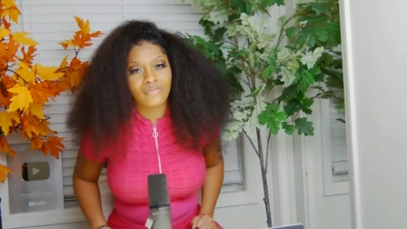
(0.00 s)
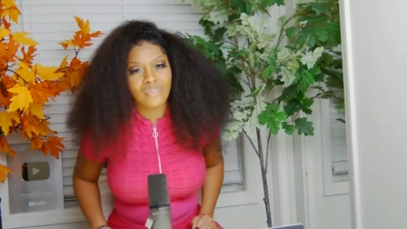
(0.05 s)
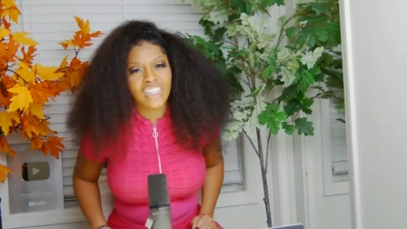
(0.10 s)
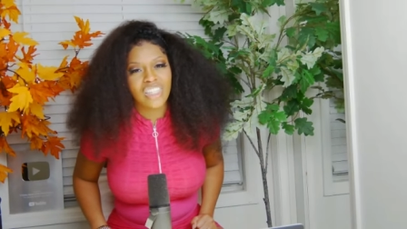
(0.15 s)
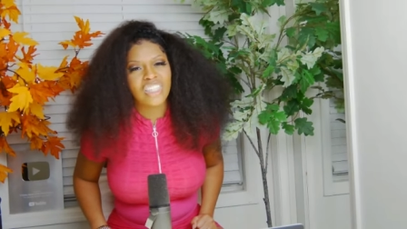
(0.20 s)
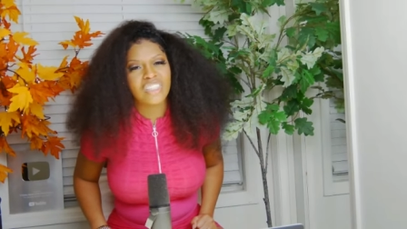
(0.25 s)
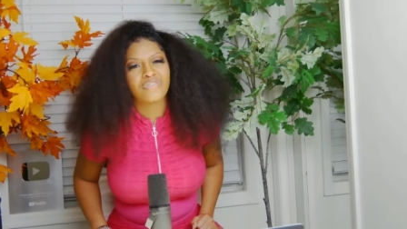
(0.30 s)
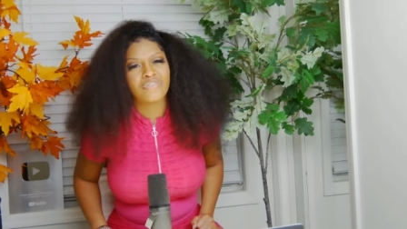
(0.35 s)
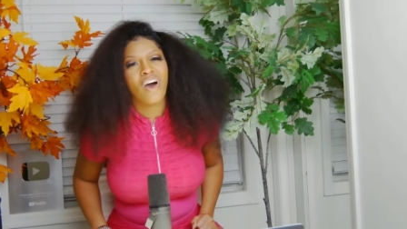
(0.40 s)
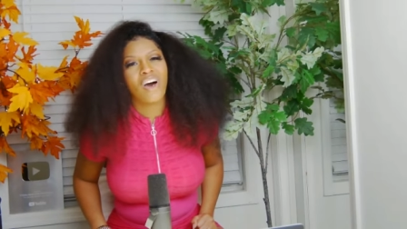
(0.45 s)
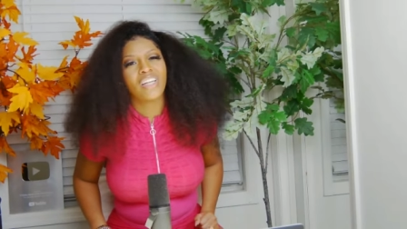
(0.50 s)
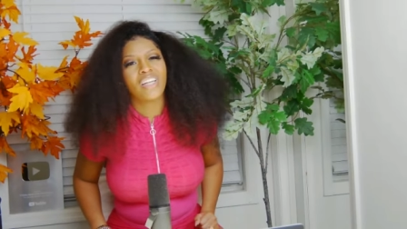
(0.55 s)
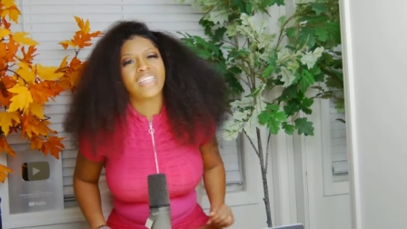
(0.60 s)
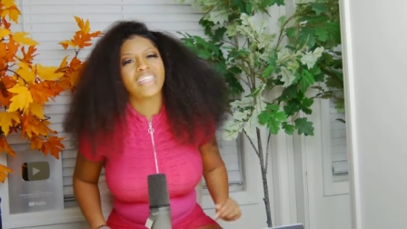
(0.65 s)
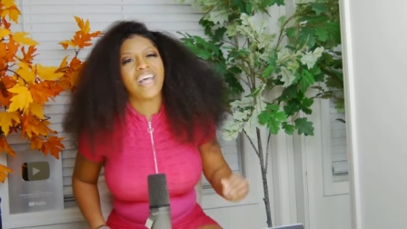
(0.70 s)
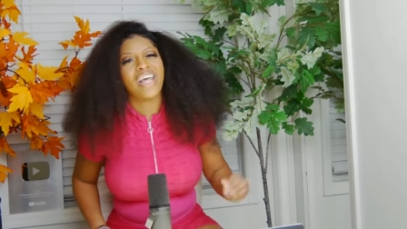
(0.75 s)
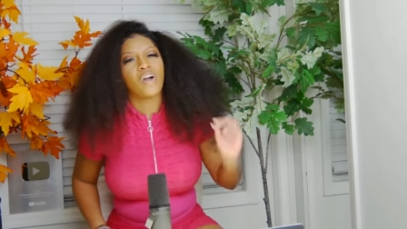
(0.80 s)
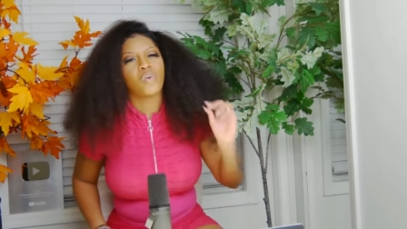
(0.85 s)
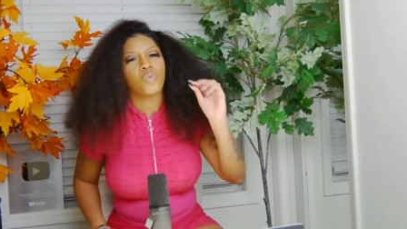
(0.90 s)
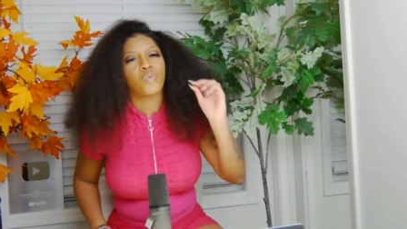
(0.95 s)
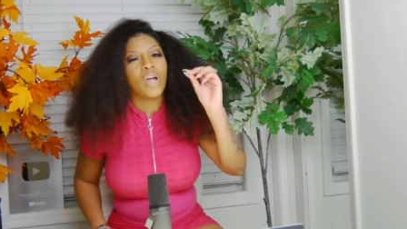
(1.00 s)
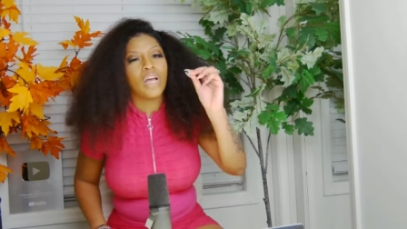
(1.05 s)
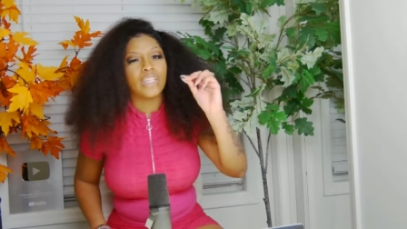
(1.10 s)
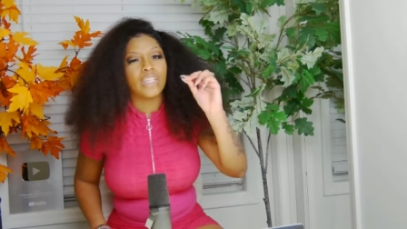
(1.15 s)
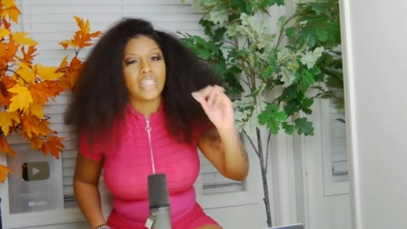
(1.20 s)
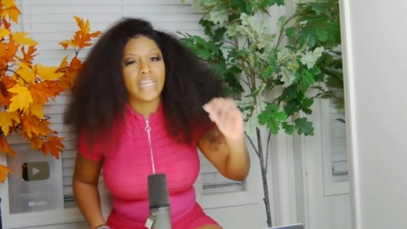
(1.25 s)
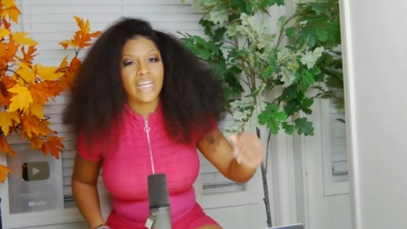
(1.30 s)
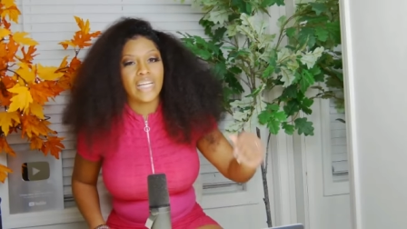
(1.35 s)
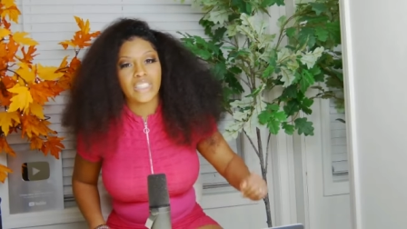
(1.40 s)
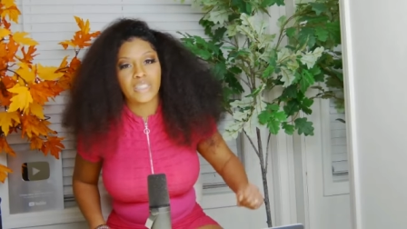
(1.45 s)
It's falling
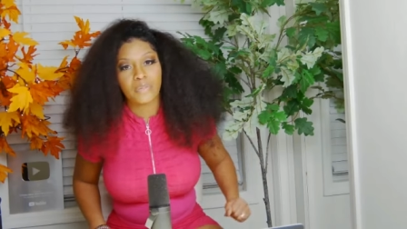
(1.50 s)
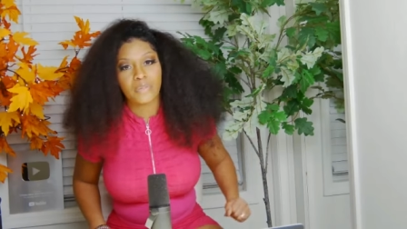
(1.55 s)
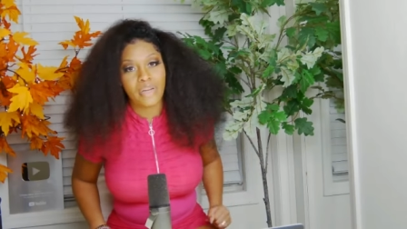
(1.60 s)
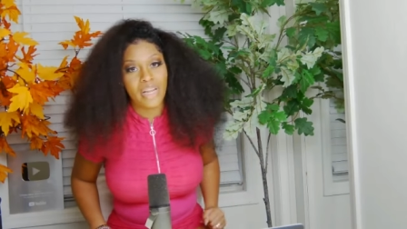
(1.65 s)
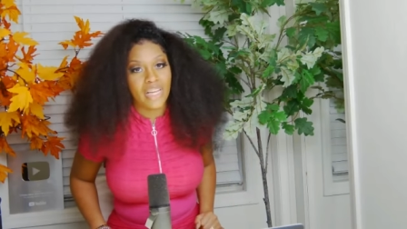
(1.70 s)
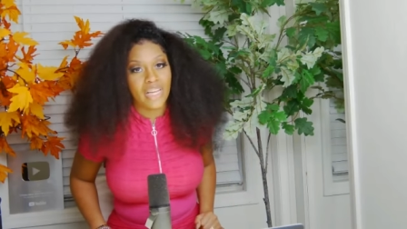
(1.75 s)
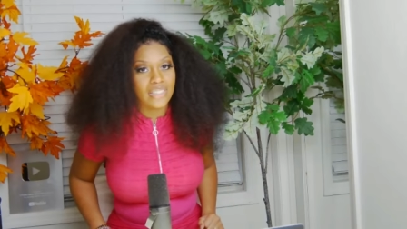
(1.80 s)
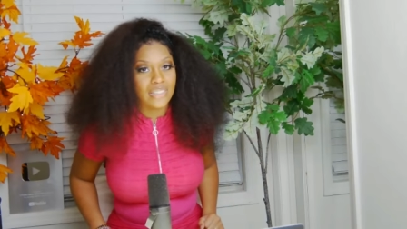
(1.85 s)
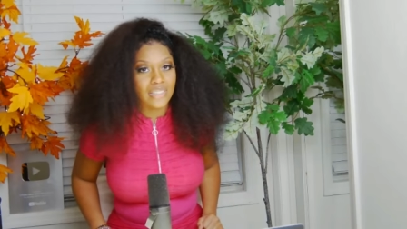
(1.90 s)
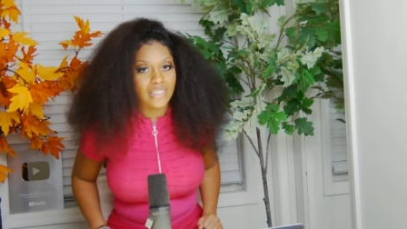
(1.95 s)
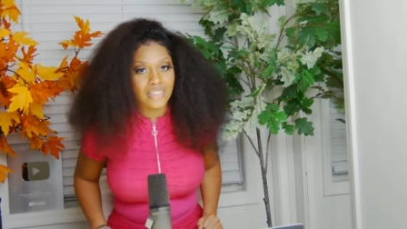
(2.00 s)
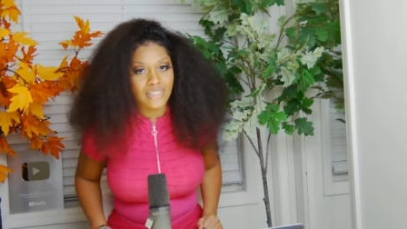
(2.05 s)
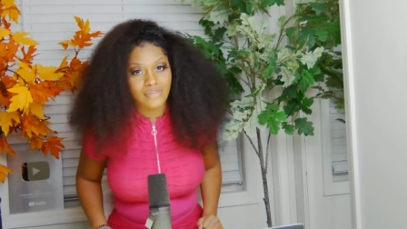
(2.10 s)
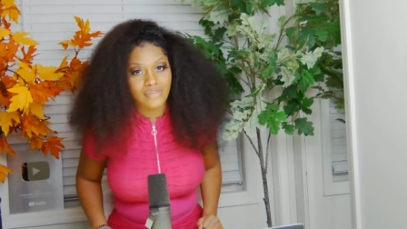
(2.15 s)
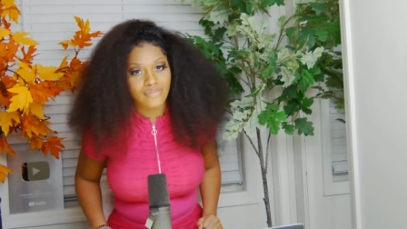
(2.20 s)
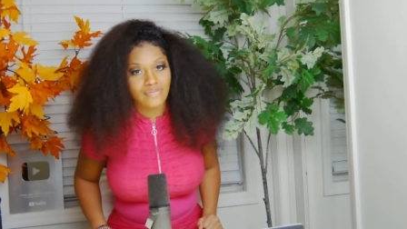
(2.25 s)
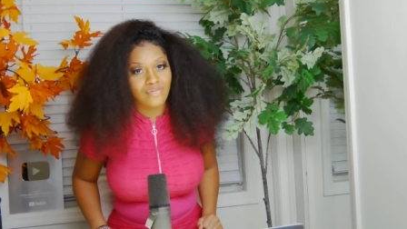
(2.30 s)
directly into place.